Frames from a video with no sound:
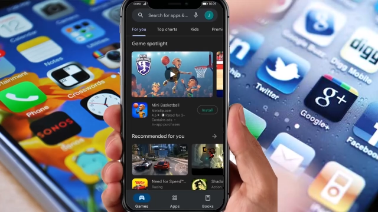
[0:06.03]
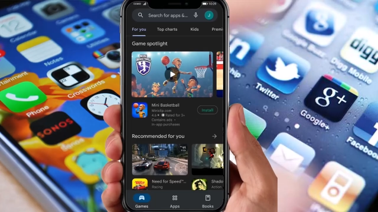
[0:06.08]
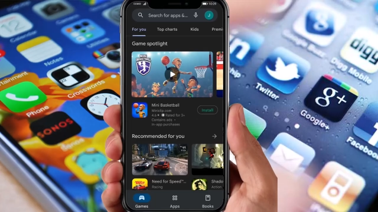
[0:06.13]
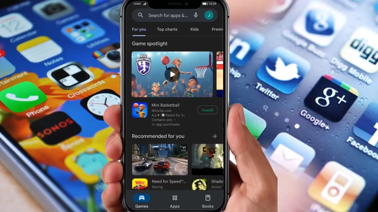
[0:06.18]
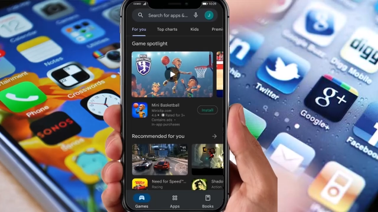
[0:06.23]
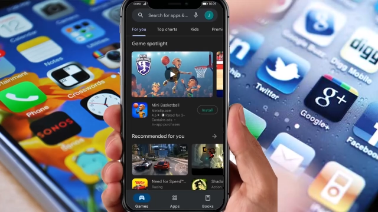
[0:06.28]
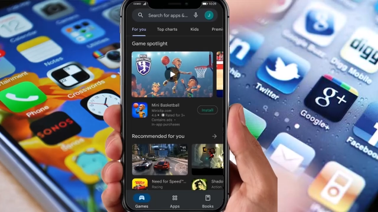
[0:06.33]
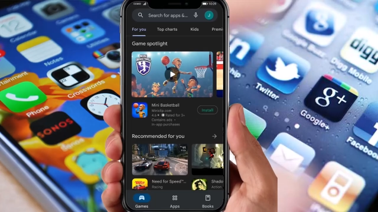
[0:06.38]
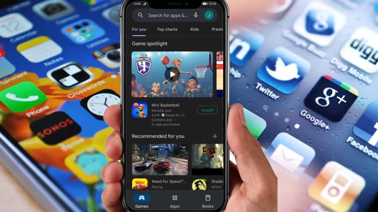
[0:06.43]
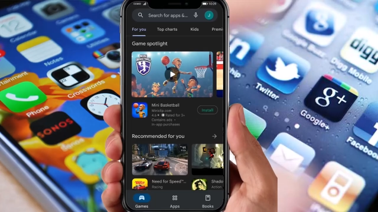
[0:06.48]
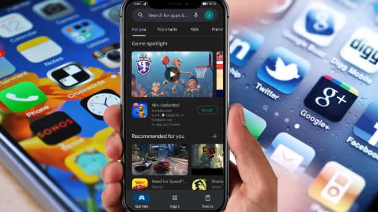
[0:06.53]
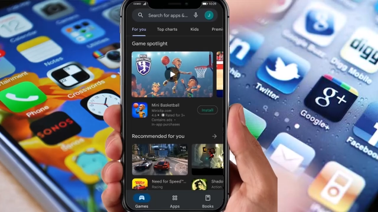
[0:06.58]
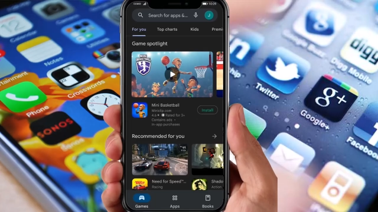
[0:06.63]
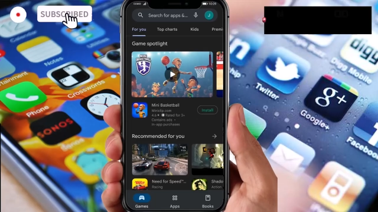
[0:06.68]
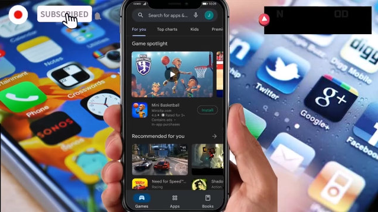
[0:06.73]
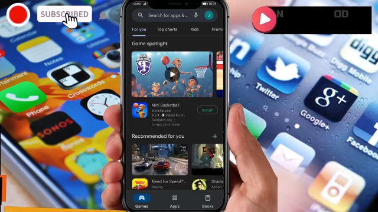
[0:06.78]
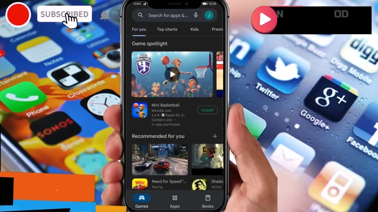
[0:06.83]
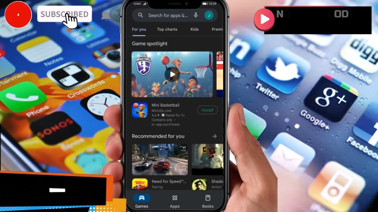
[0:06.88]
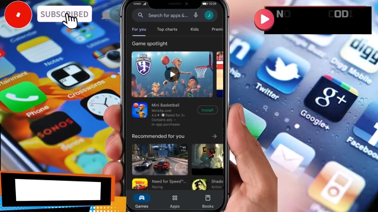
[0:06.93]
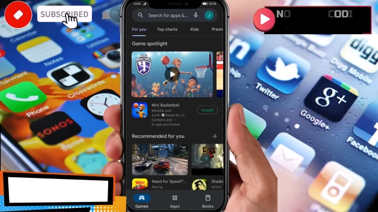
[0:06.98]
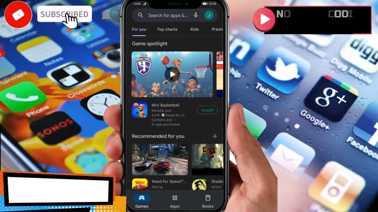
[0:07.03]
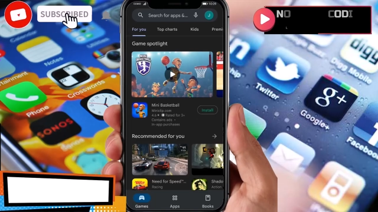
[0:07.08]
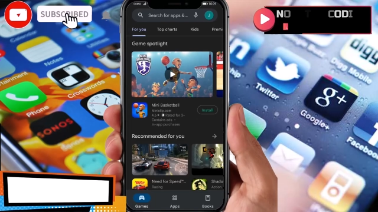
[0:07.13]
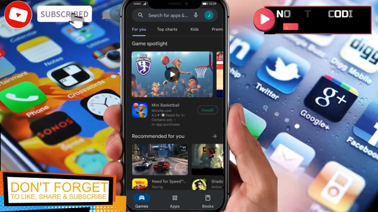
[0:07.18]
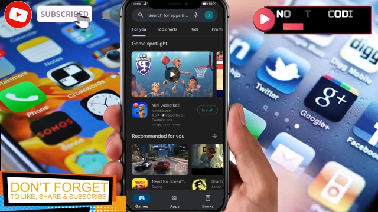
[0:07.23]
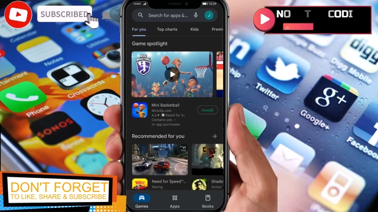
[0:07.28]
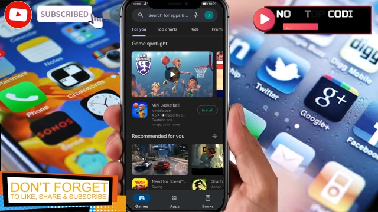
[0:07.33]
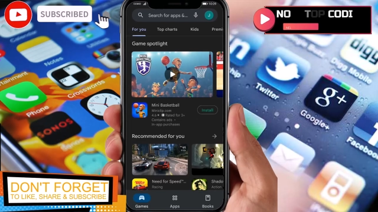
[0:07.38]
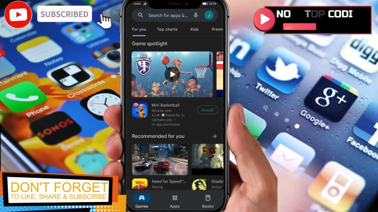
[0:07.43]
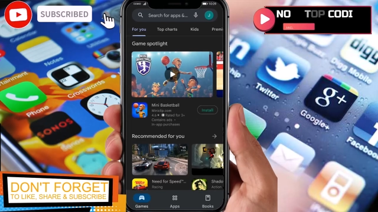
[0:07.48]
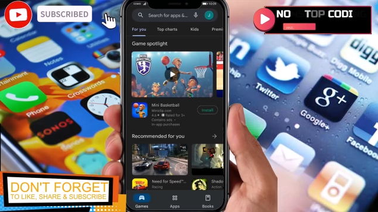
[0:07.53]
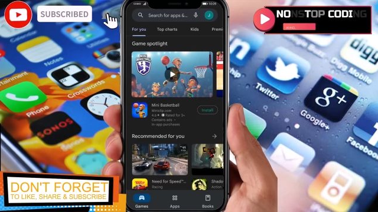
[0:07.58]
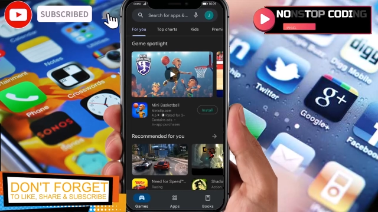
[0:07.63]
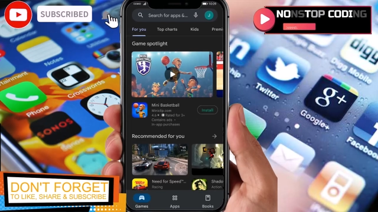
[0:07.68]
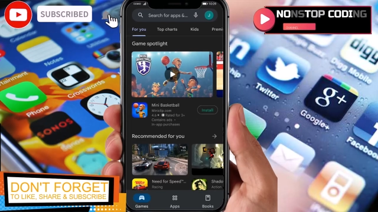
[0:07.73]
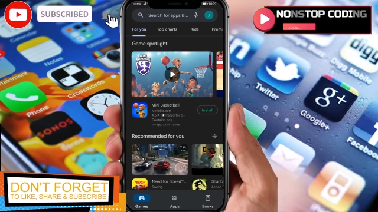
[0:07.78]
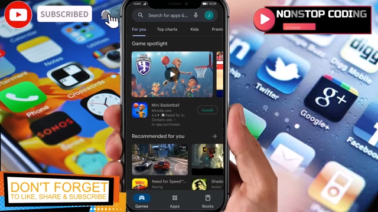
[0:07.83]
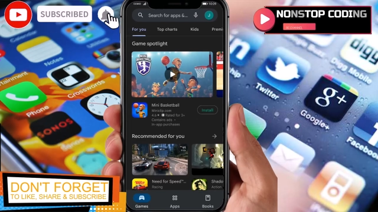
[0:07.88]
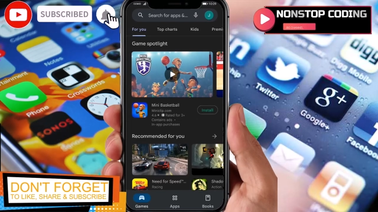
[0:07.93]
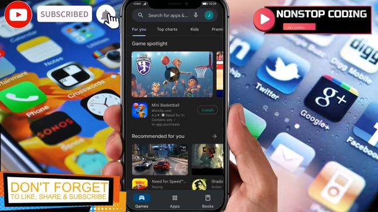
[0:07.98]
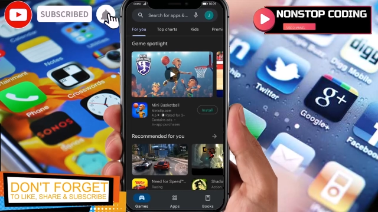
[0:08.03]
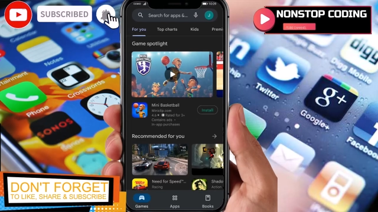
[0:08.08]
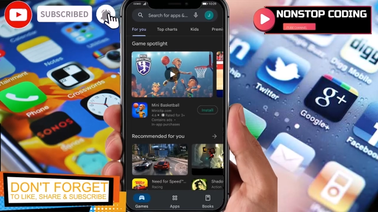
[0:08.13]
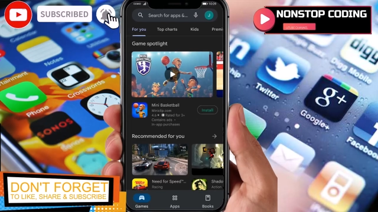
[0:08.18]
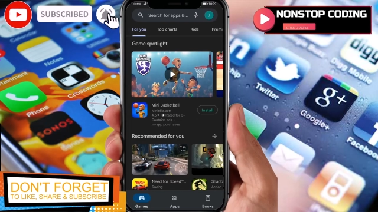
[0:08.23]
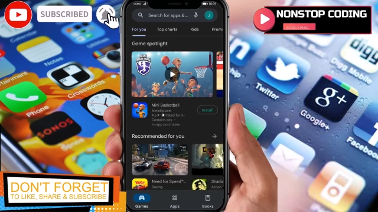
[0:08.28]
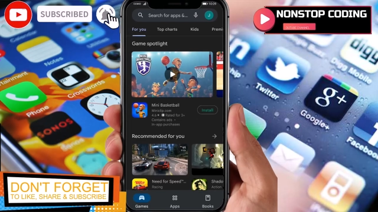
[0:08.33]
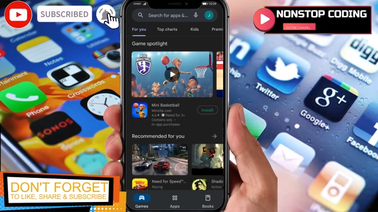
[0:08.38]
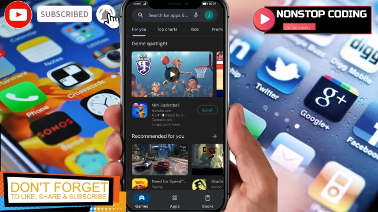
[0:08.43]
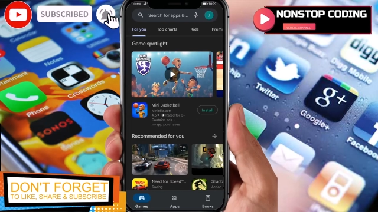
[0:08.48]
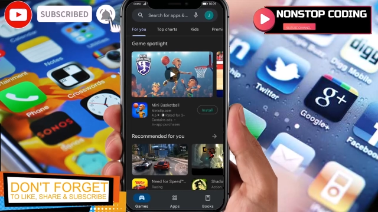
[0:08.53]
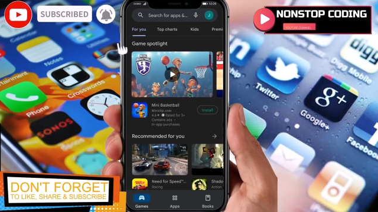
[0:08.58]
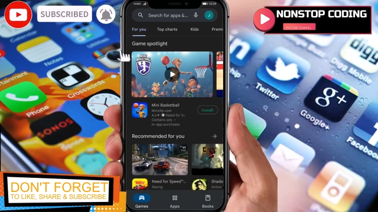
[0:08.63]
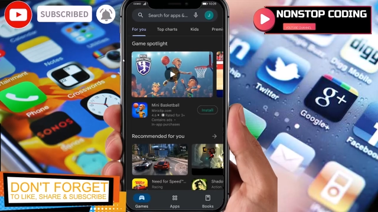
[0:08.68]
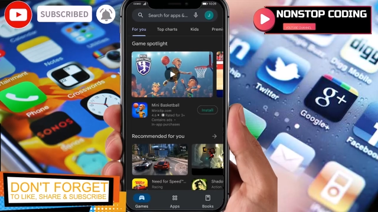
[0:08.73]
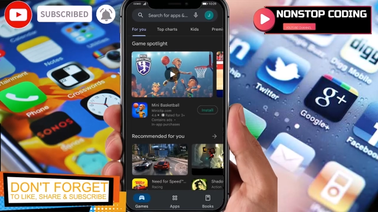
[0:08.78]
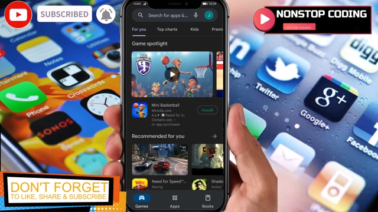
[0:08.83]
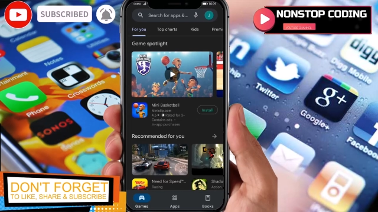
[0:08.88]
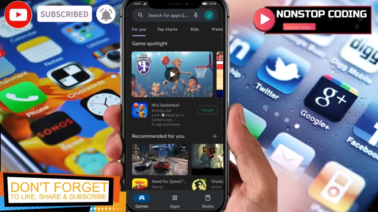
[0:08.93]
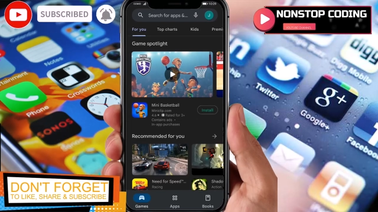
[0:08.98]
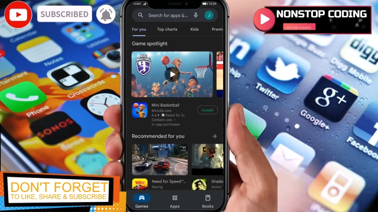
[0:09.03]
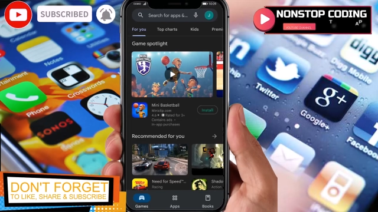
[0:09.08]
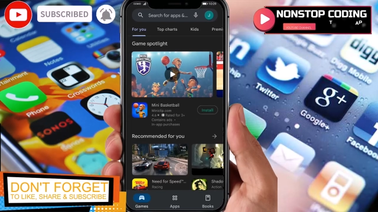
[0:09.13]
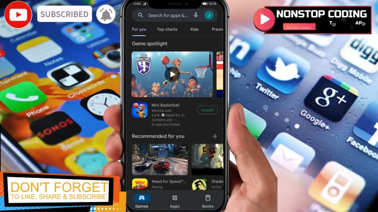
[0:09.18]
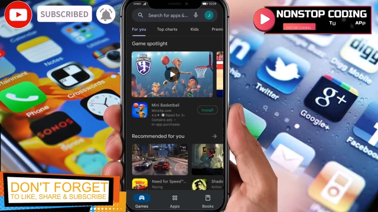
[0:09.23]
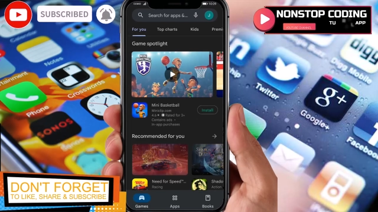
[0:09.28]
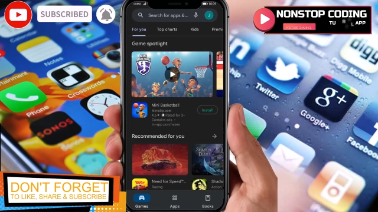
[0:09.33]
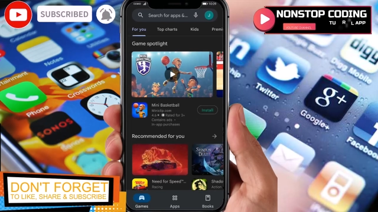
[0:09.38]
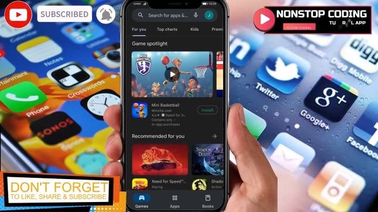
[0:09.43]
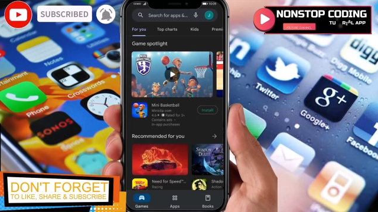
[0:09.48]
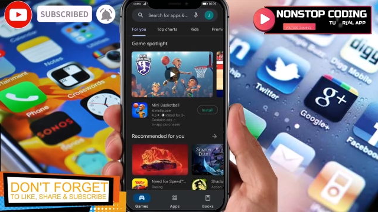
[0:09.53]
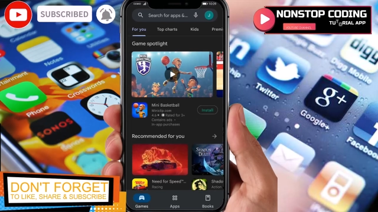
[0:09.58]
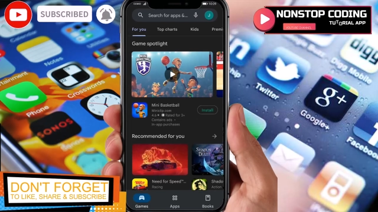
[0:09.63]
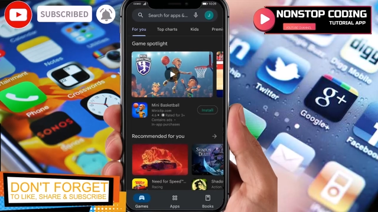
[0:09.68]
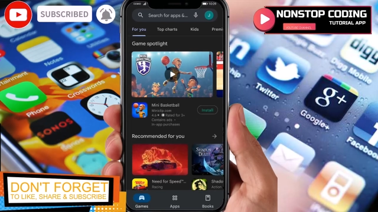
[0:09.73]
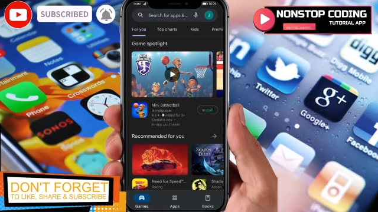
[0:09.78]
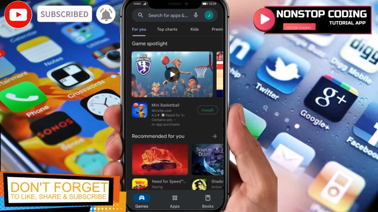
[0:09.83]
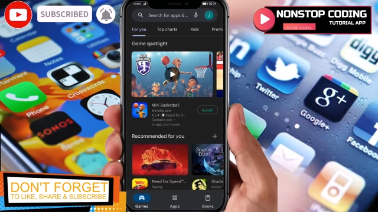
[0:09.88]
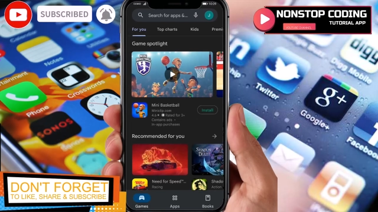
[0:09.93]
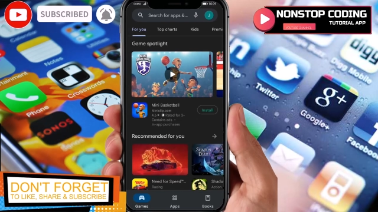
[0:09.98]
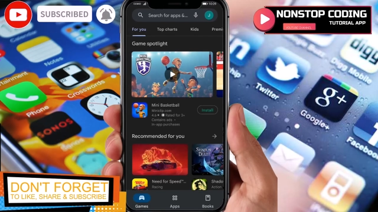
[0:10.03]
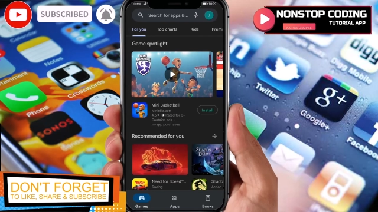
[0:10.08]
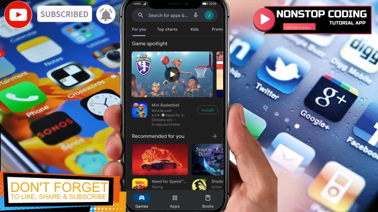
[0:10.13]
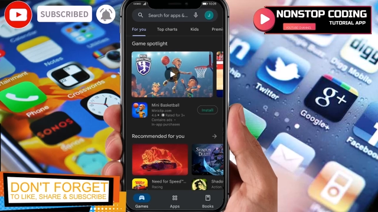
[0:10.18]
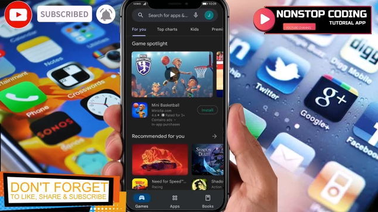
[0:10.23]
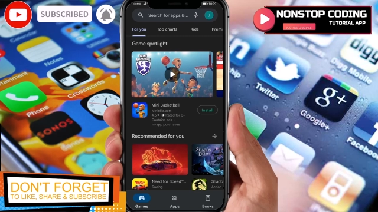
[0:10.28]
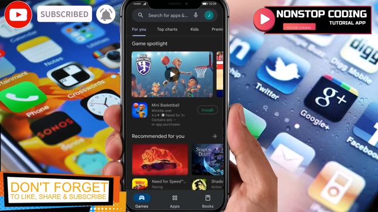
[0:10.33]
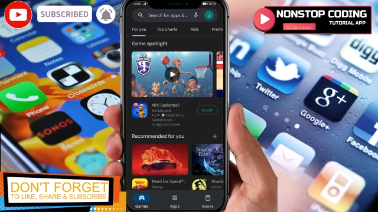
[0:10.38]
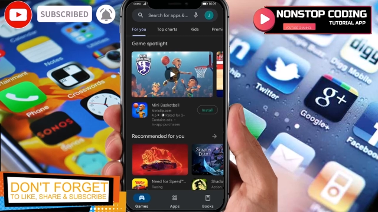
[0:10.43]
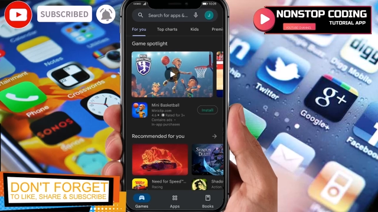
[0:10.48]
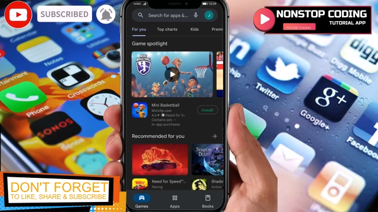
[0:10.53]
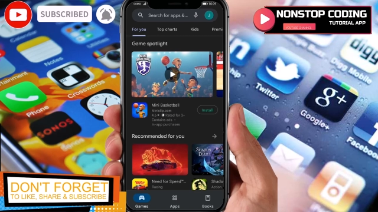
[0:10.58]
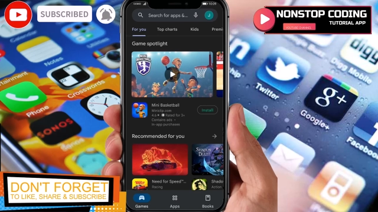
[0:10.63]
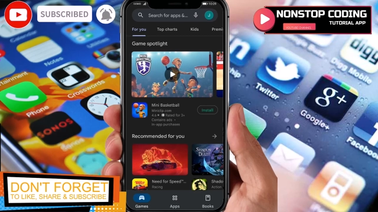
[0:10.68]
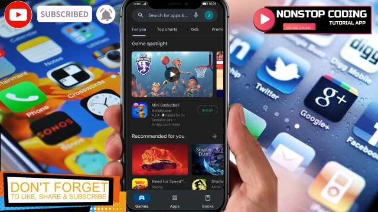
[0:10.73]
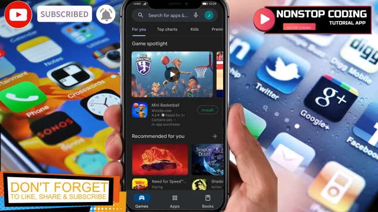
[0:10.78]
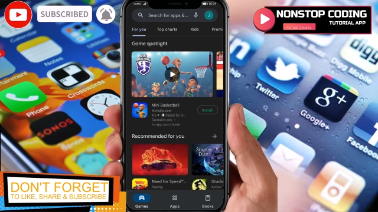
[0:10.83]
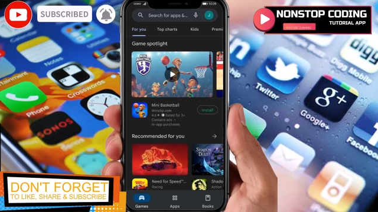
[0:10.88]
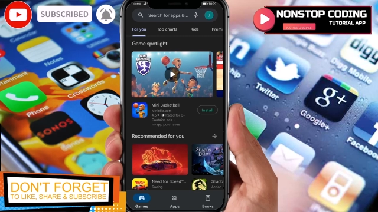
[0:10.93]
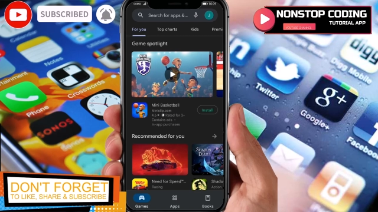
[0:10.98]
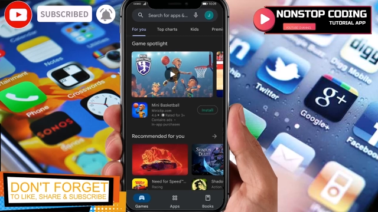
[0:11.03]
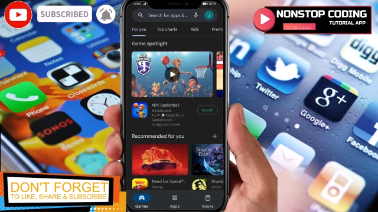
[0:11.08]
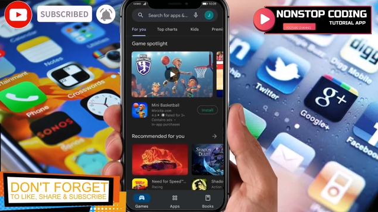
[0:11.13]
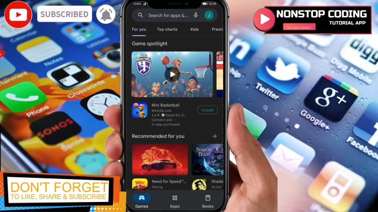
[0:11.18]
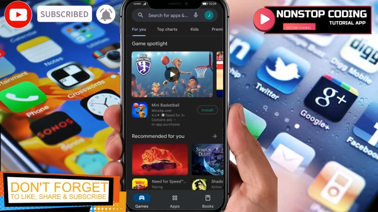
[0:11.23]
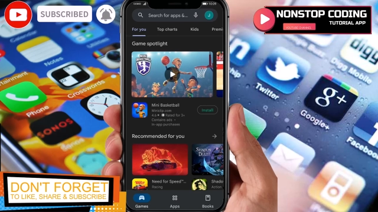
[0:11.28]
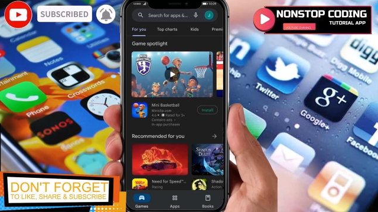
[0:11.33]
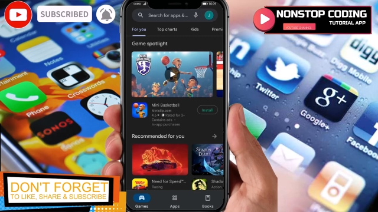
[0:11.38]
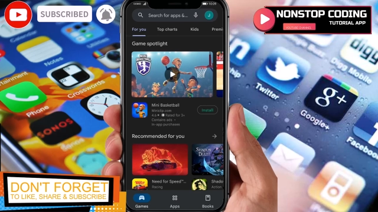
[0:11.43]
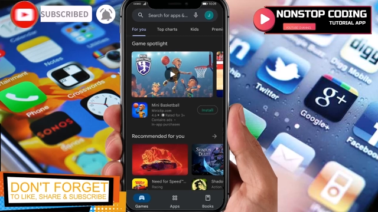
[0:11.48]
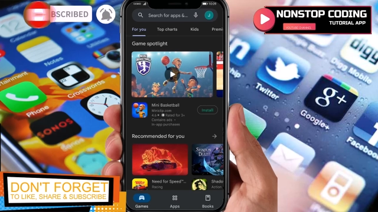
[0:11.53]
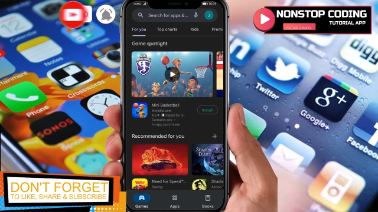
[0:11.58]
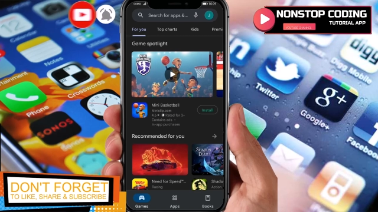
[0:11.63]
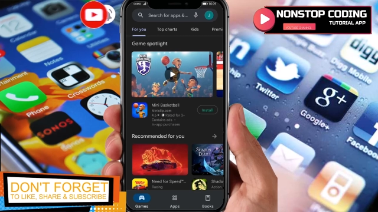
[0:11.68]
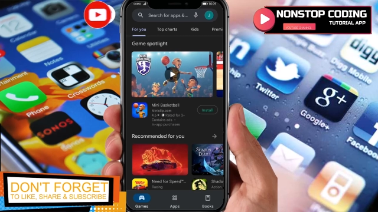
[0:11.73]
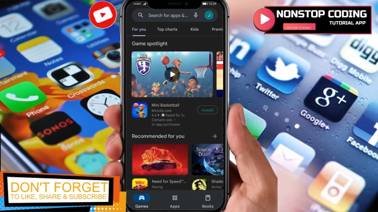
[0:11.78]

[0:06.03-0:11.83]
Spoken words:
Nobody's mouth can be seen.